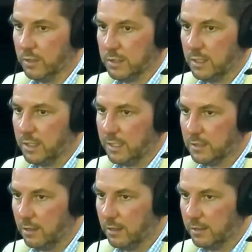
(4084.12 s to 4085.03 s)
their wants and
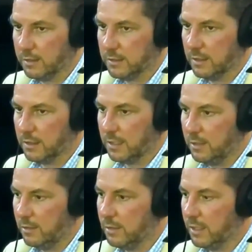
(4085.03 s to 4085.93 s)
needs are, and so
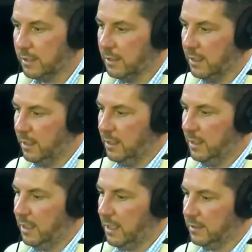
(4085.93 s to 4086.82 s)
then you can,
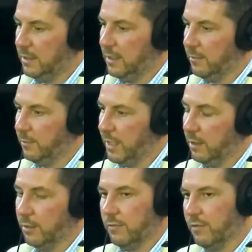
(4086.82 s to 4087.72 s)

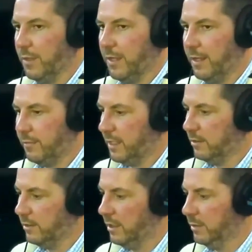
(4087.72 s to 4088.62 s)
by learning from them,
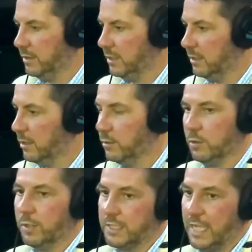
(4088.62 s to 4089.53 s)
then you're able to
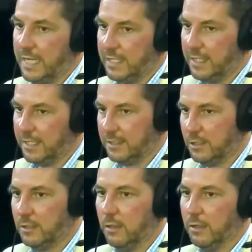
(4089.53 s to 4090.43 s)
go to a tenant
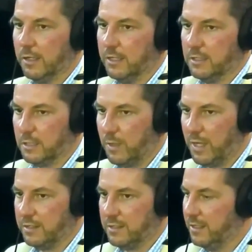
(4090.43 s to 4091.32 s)
that's looking at the
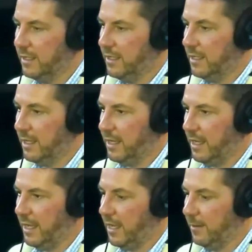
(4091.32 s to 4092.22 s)
space
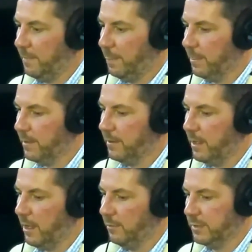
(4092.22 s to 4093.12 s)

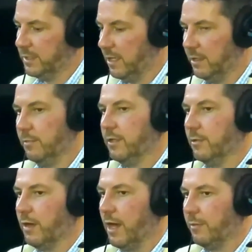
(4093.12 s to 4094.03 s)
and help sell
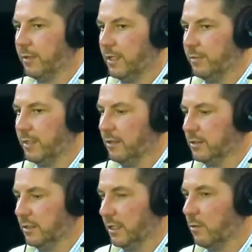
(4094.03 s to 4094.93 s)
them on the property,
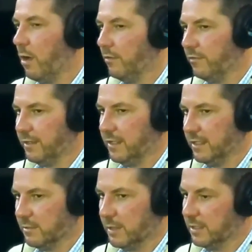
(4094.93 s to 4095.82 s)
but also
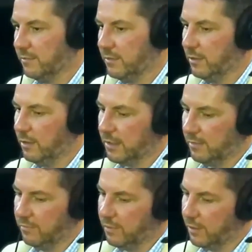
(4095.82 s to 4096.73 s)
qualify things, because if
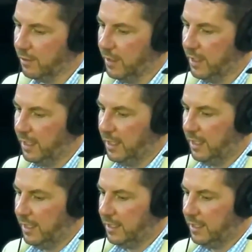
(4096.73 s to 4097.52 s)
they're looking for